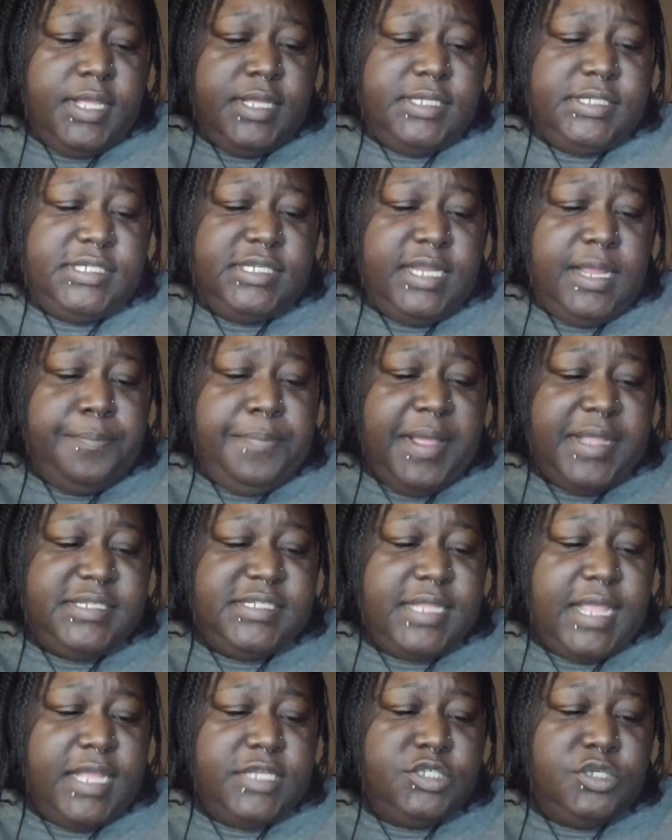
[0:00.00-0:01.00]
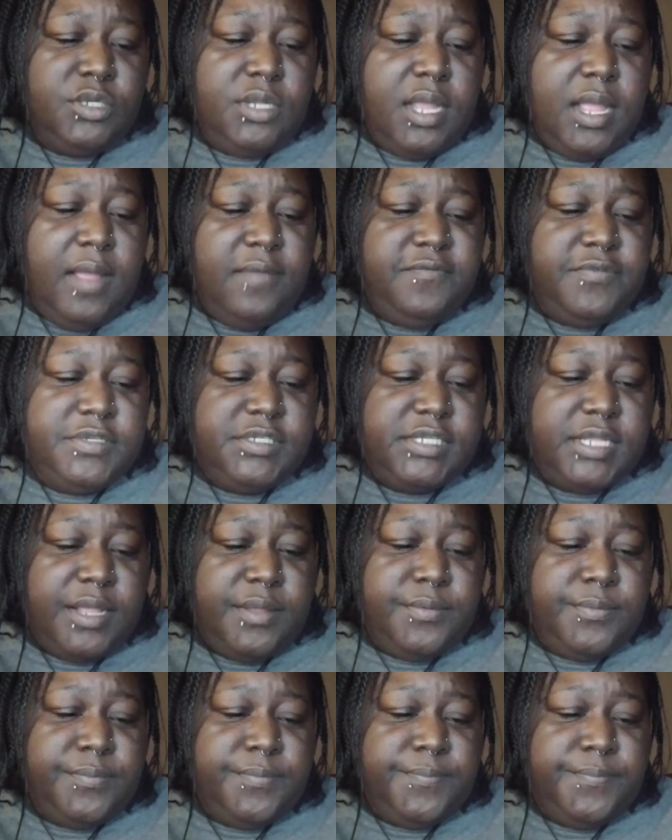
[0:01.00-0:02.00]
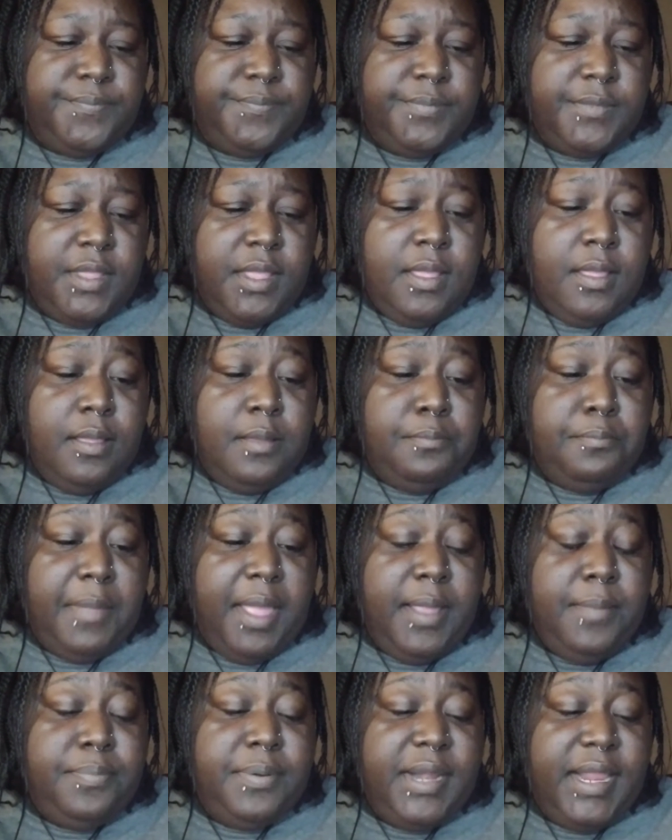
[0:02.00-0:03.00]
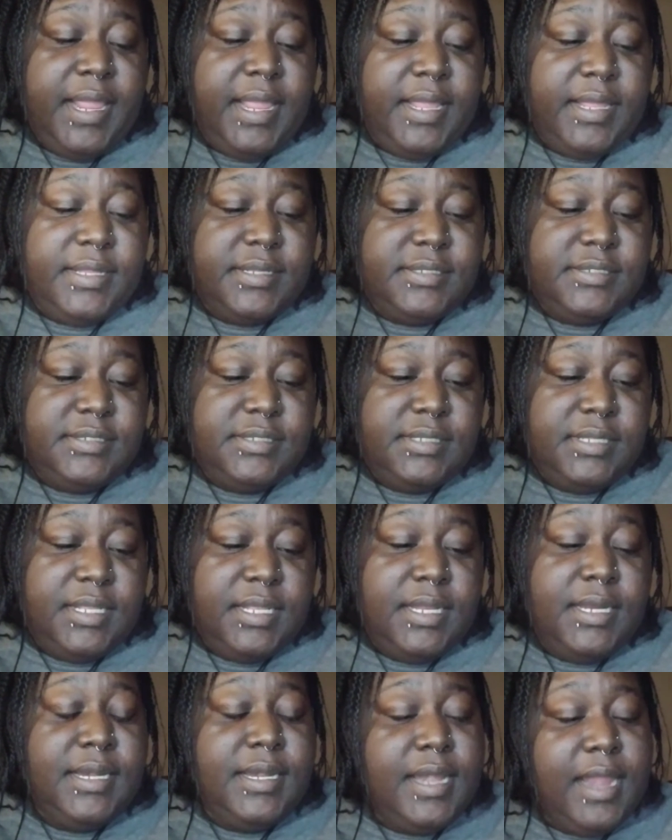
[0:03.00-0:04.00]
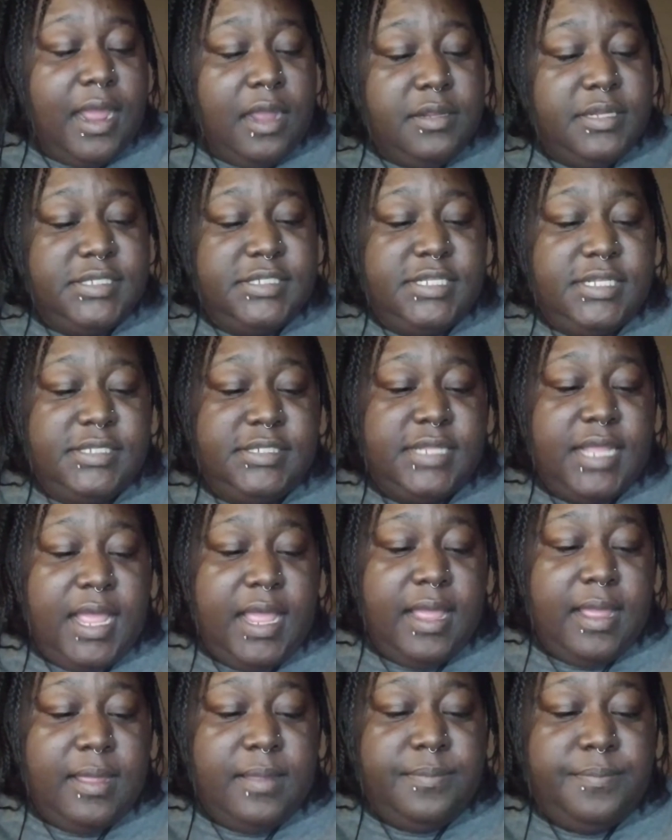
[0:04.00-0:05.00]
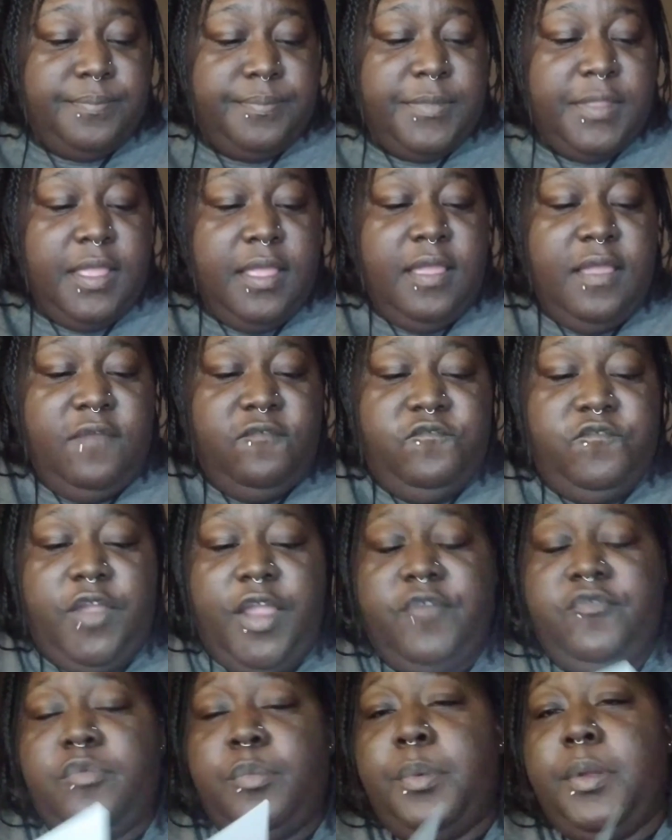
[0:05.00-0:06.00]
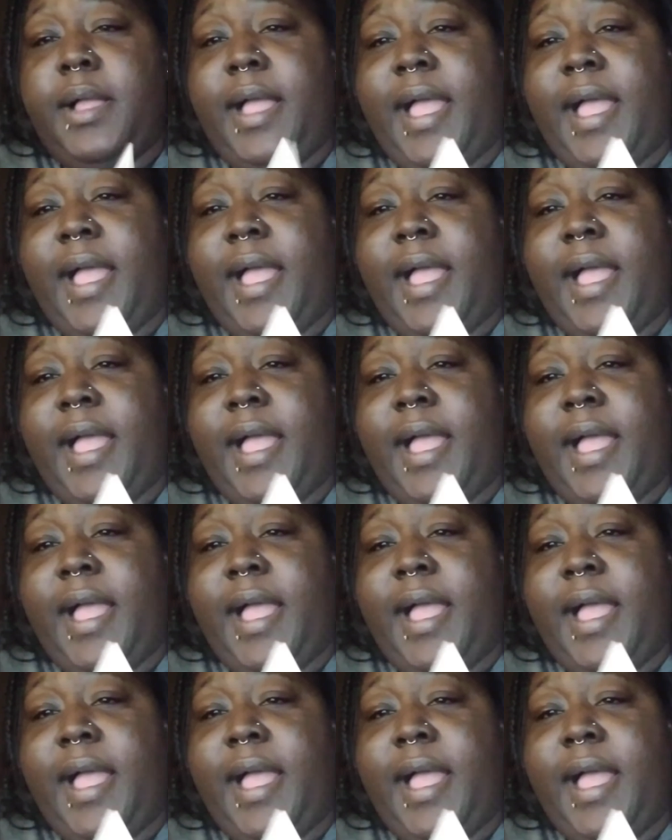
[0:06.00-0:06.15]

Step outside your comfort zone. Make plans. Now is the time. Favorable